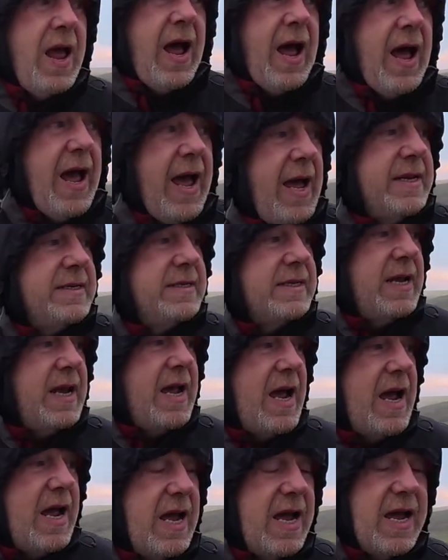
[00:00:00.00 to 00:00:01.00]
and
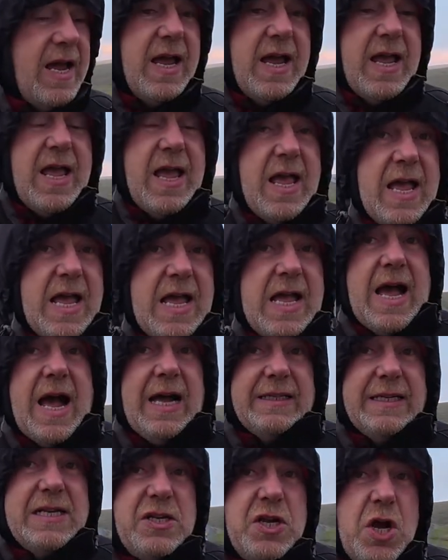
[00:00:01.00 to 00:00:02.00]

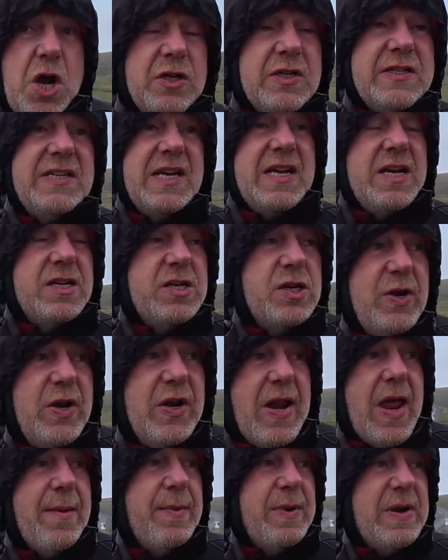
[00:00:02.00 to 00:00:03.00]
I did consider
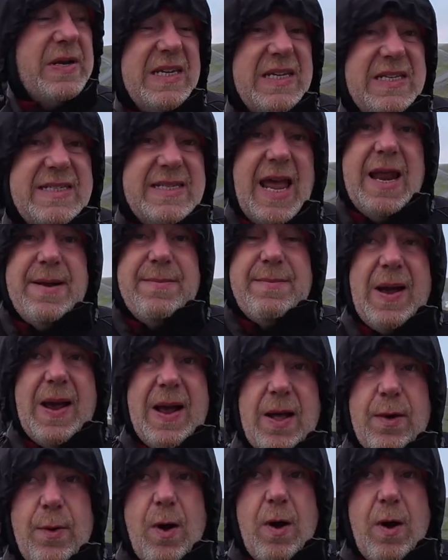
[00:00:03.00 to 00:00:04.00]
doing it, but it's a 10-mile